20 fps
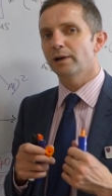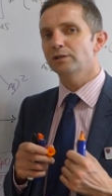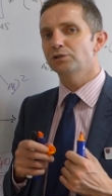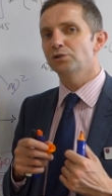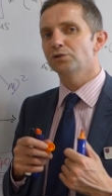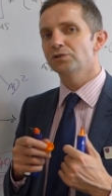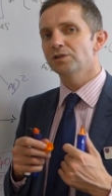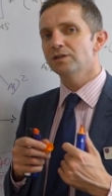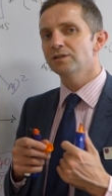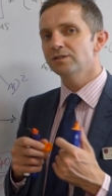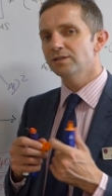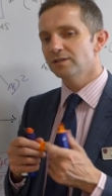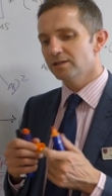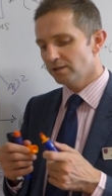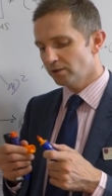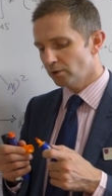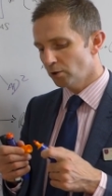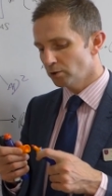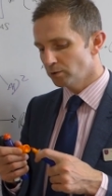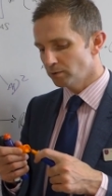pressures into
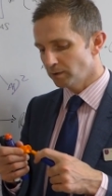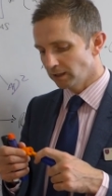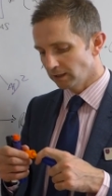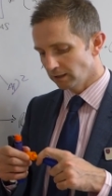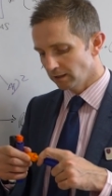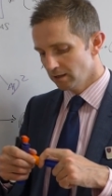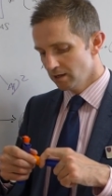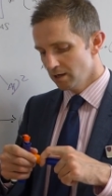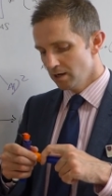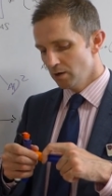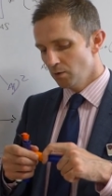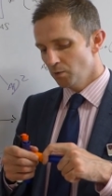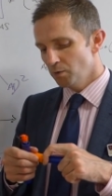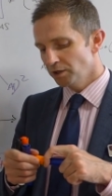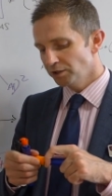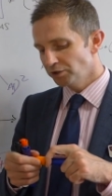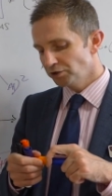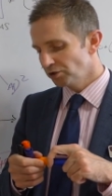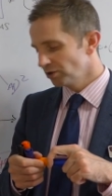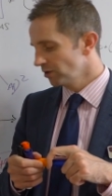the economy,
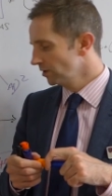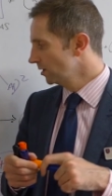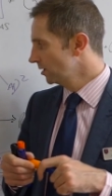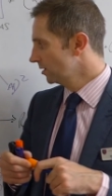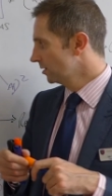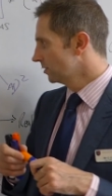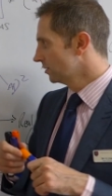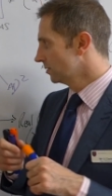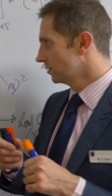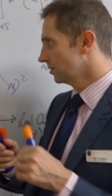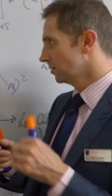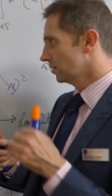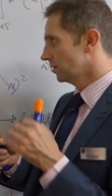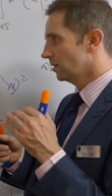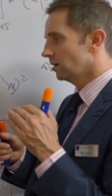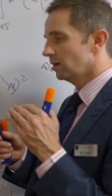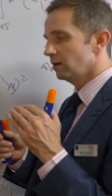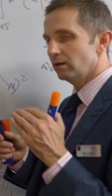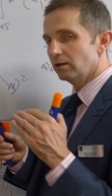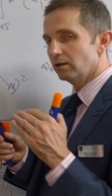which
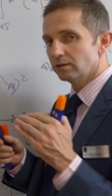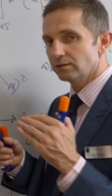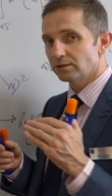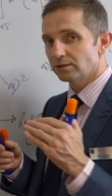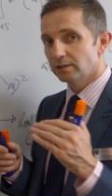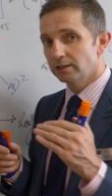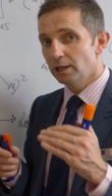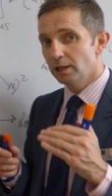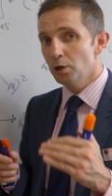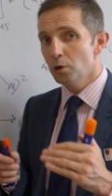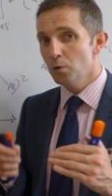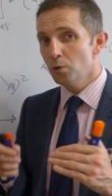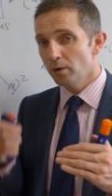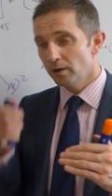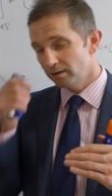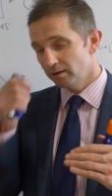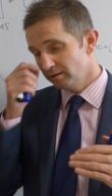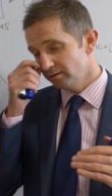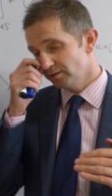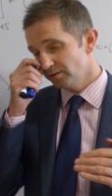at
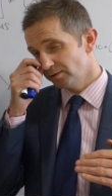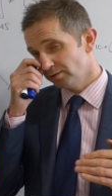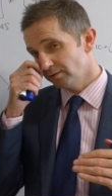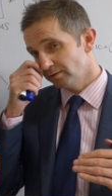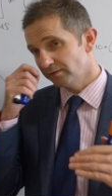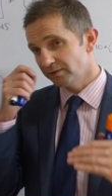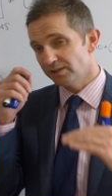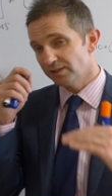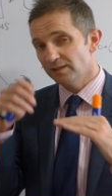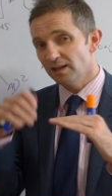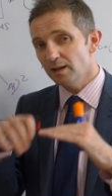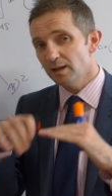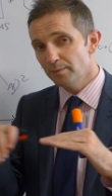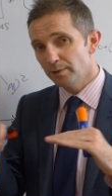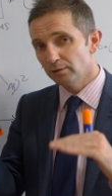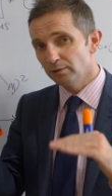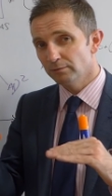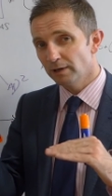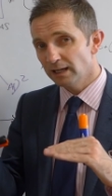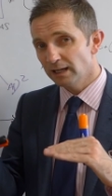low and sort of
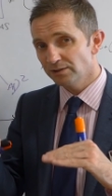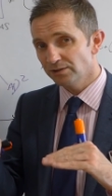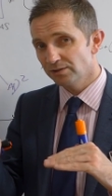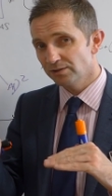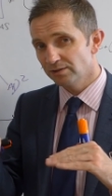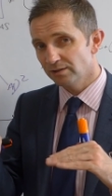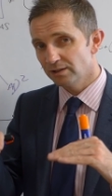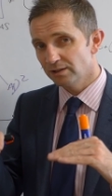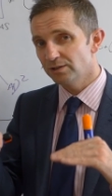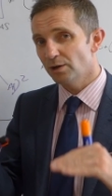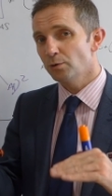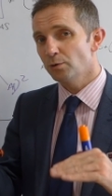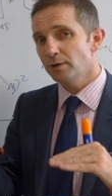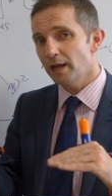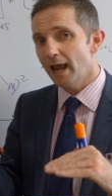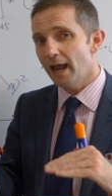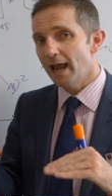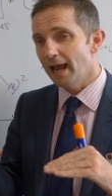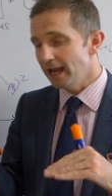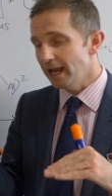stable rates is
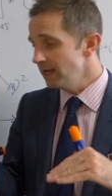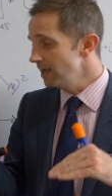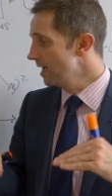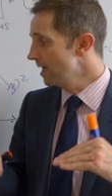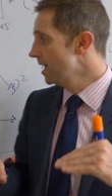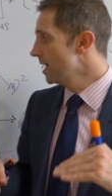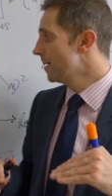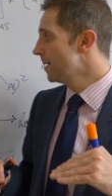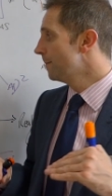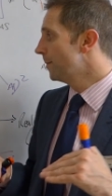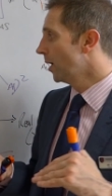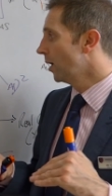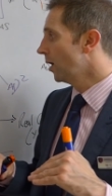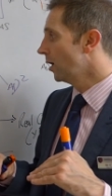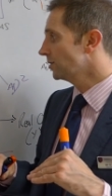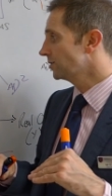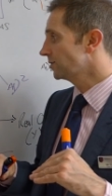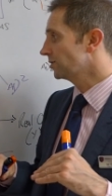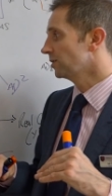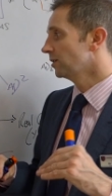okay,
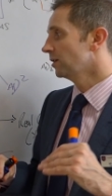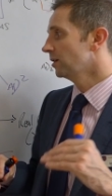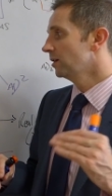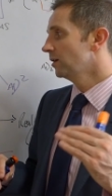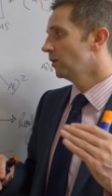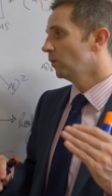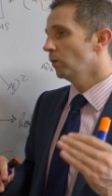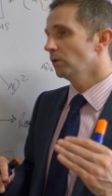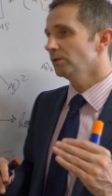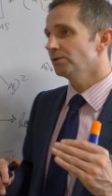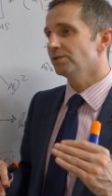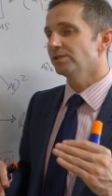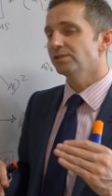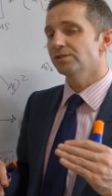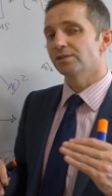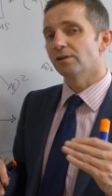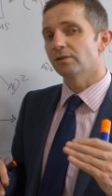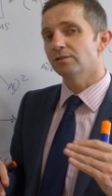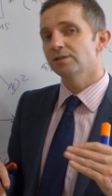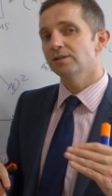but once it mm-hmm.
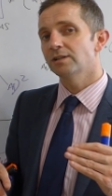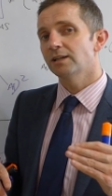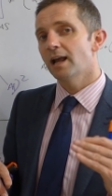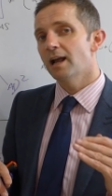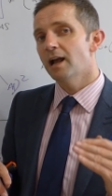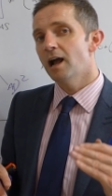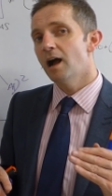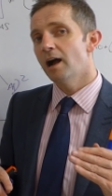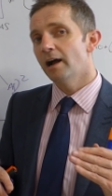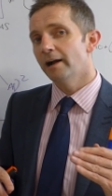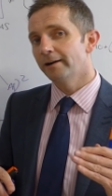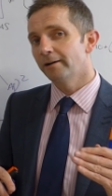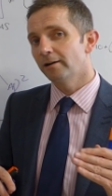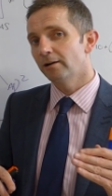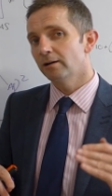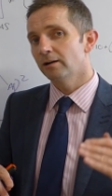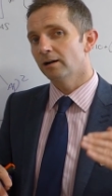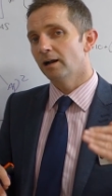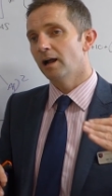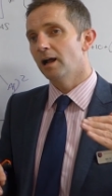starts to get
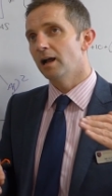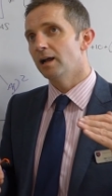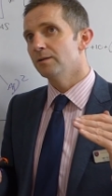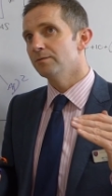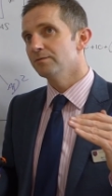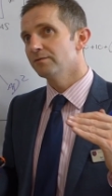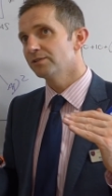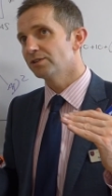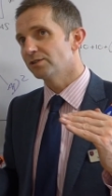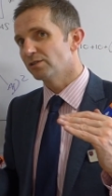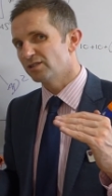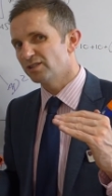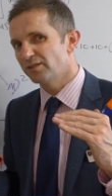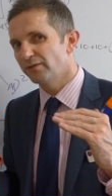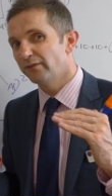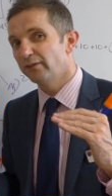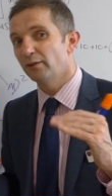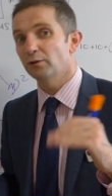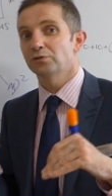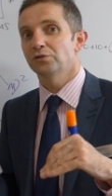higher and starts
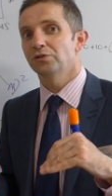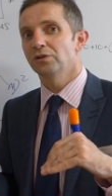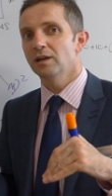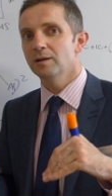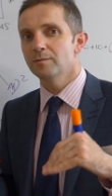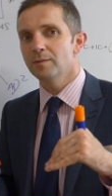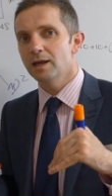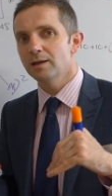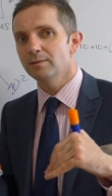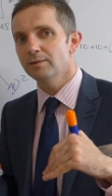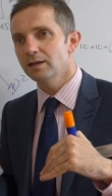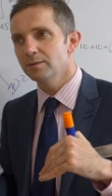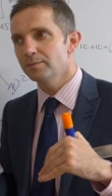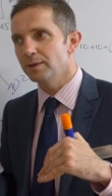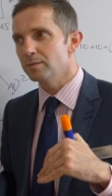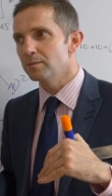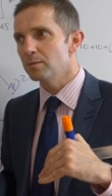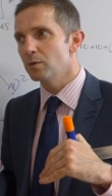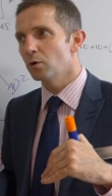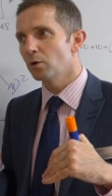to fluctuate maybe a
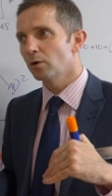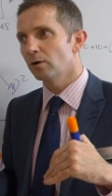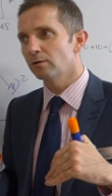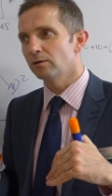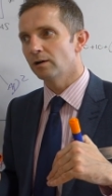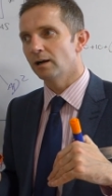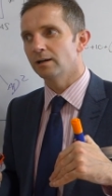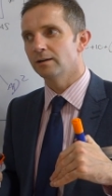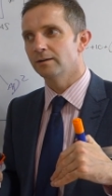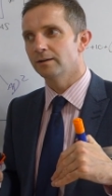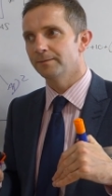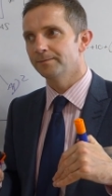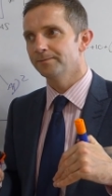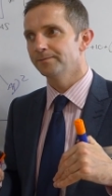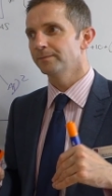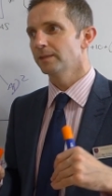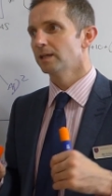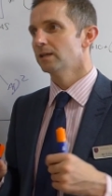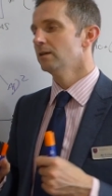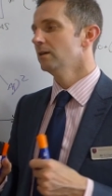bit more,
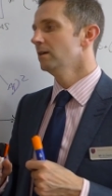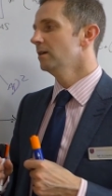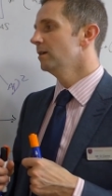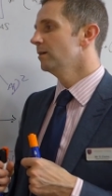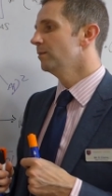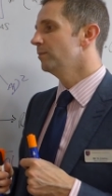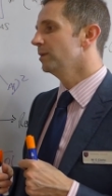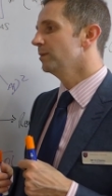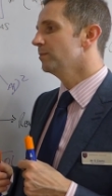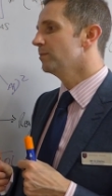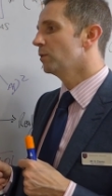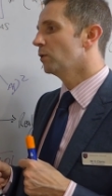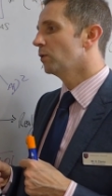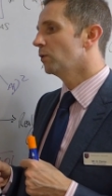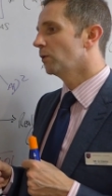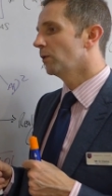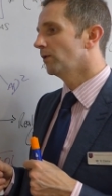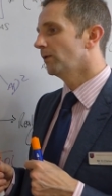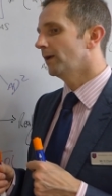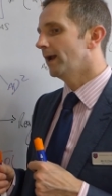um, a bit
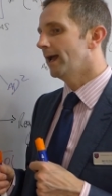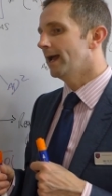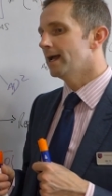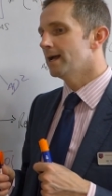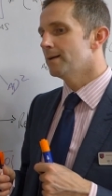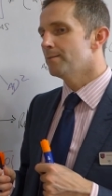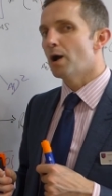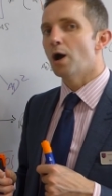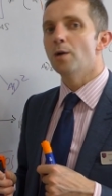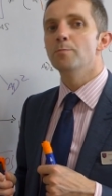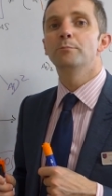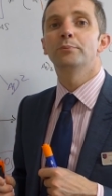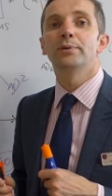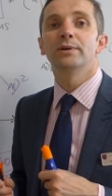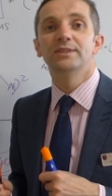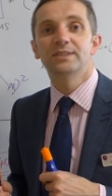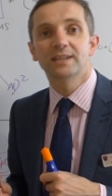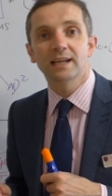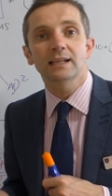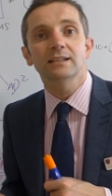more um,
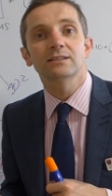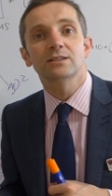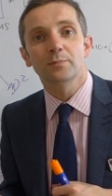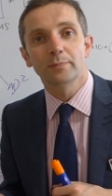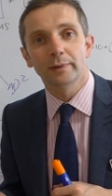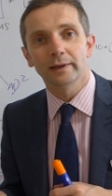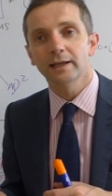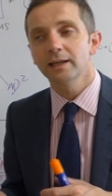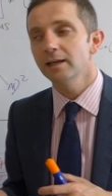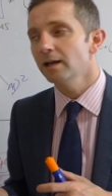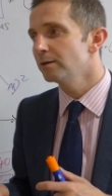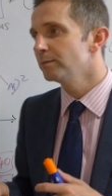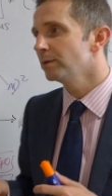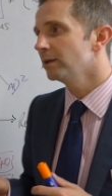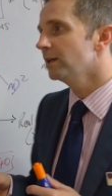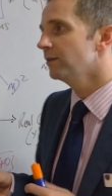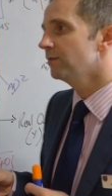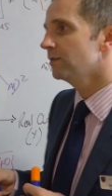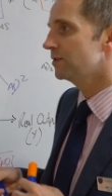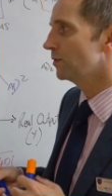unpredictably, I
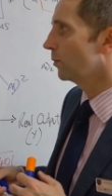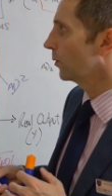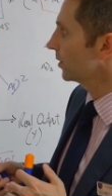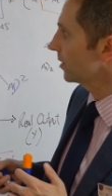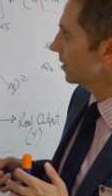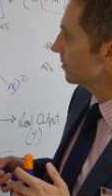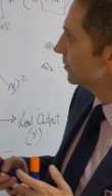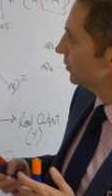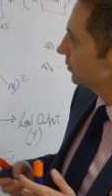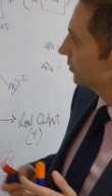believe is the word I'm